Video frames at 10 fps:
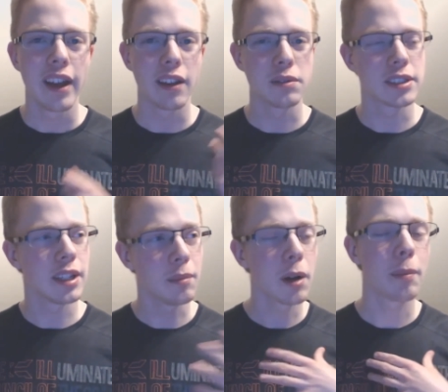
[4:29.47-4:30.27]
and it was,
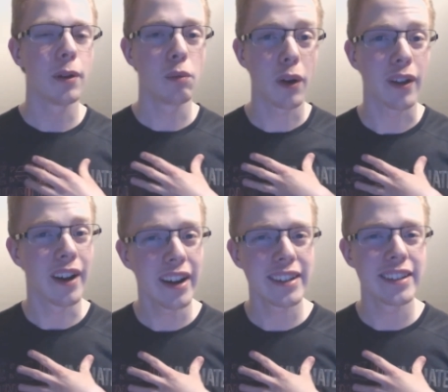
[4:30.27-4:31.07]
in my opinion, one of the
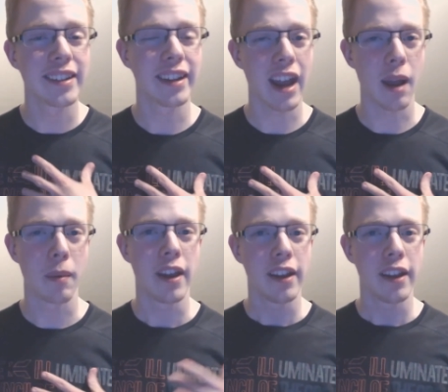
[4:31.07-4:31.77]
highlights in the game.